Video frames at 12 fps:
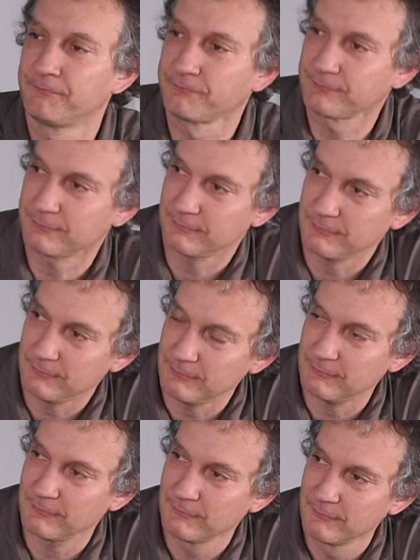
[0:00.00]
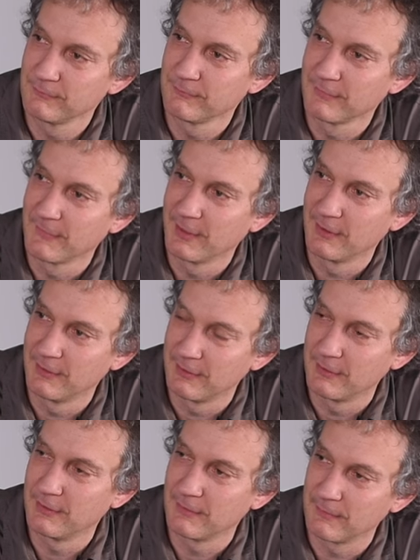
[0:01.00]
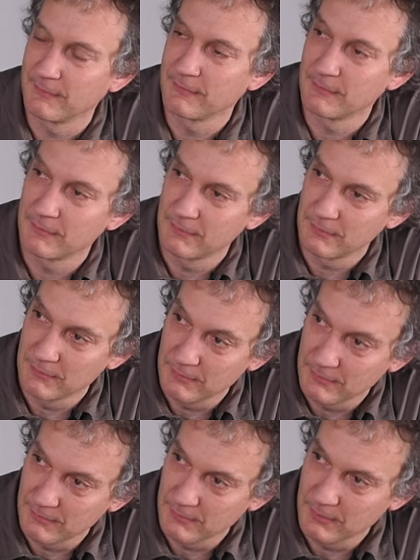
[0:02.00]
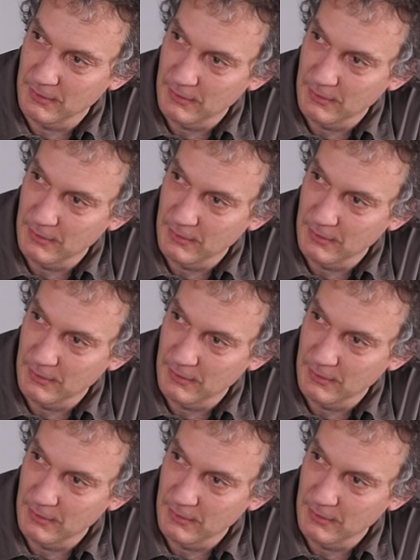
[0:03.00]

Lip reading: (silent)